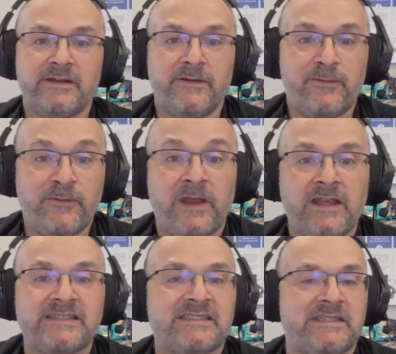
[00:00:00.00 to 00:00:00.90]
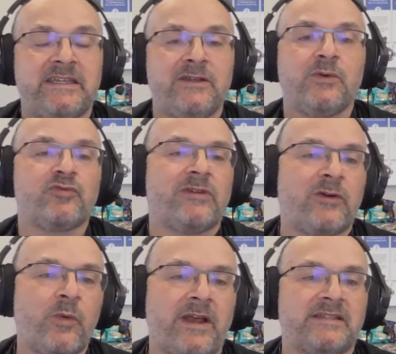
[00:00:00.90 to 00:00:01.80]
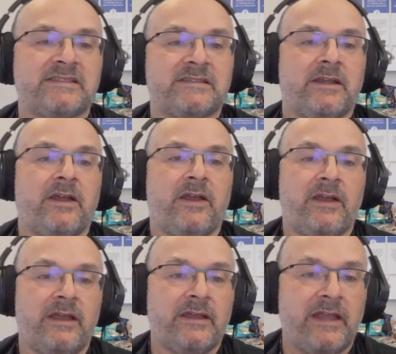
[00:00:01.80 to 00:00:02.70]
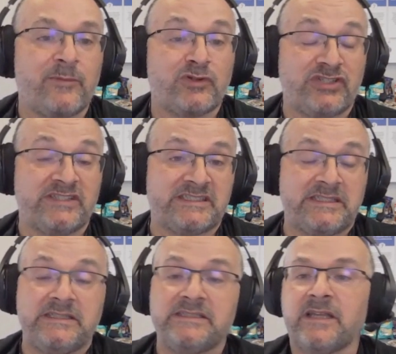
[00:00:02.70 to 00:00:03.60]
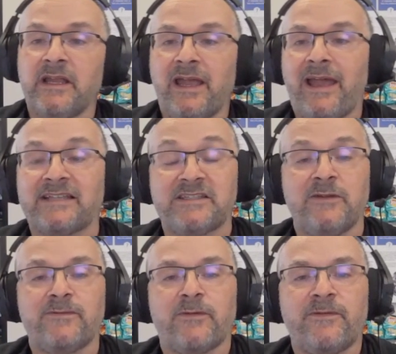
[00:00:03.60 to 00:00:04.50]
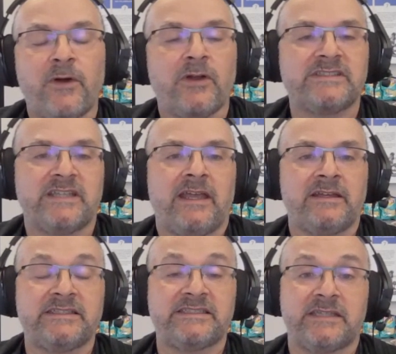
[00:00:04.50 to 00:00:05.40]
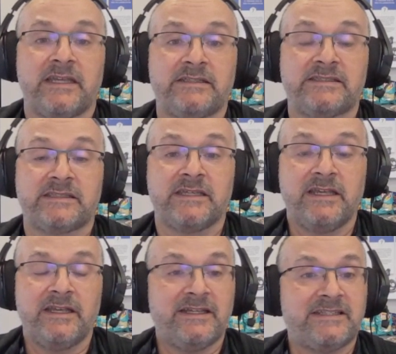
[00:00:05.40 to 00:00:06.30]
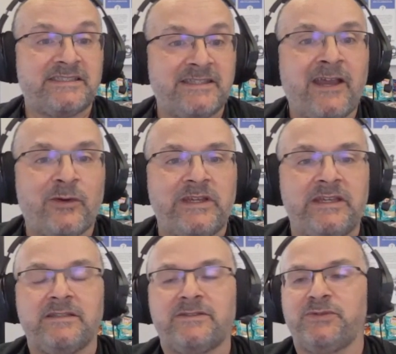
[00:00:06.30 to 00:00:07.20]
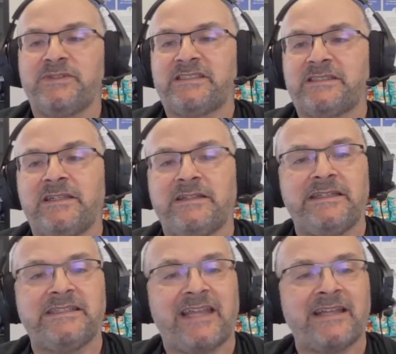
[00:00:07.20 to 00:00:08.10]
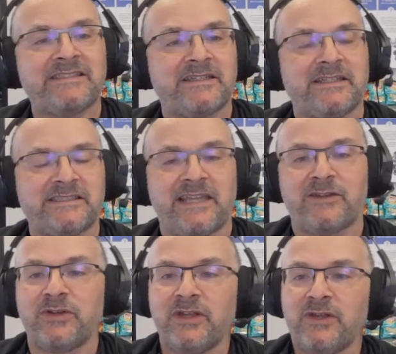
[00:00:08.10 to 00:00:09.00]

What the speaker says: fake CEO requests, emergencies, asking for funds, and it's scary to see these incidents that